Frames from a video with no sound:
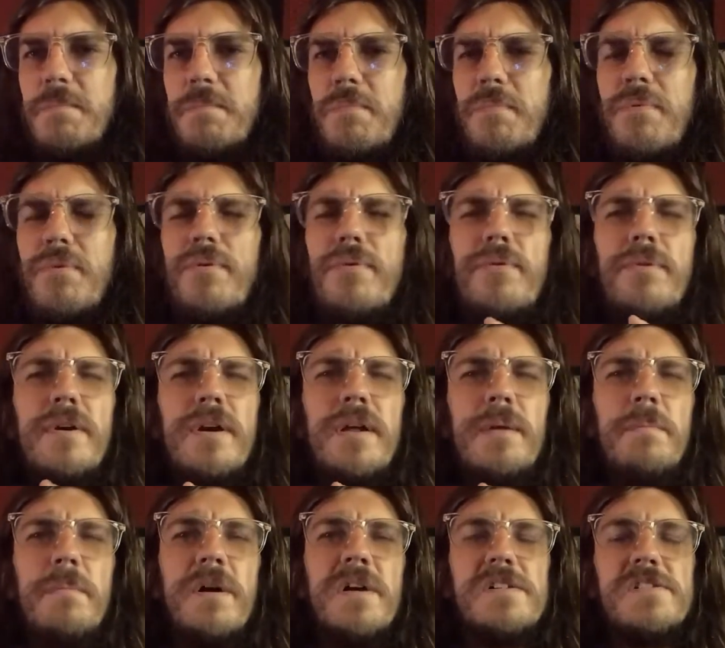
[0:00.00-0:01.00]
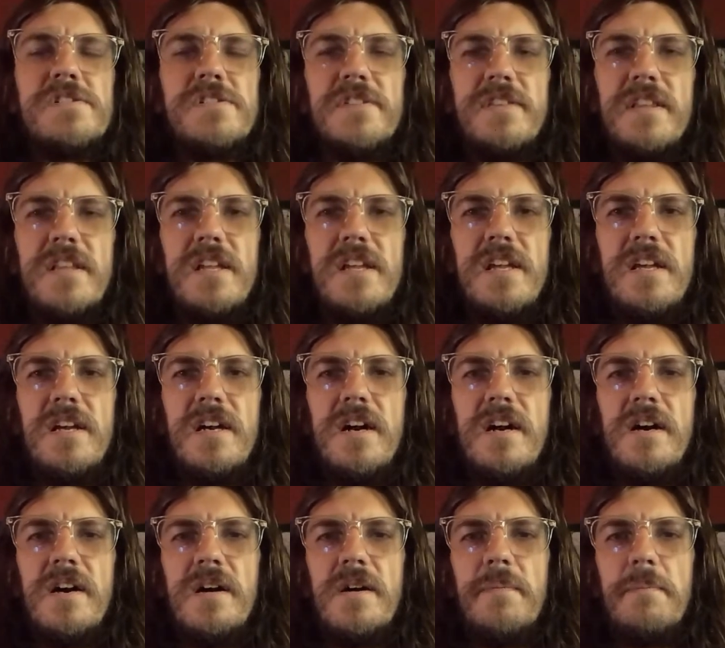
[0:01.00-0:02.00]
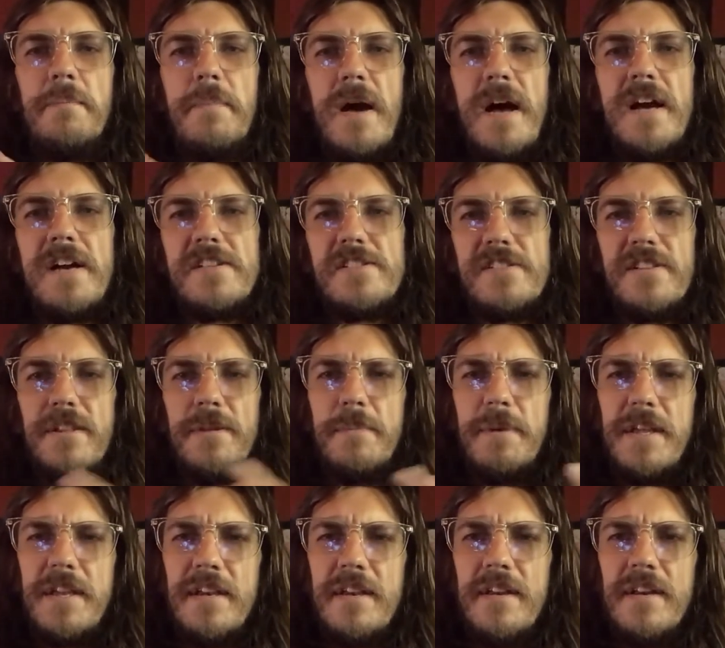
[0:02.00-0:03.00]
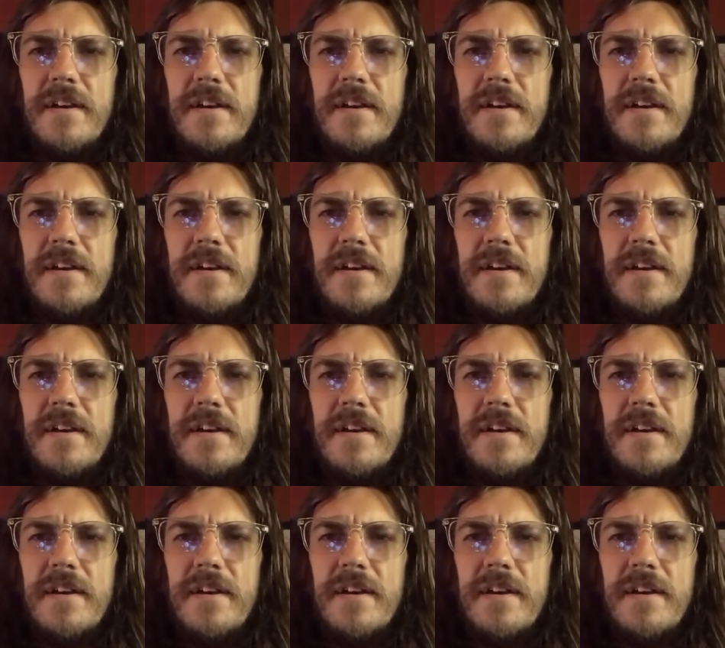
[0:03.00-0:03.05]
pretty much the max limit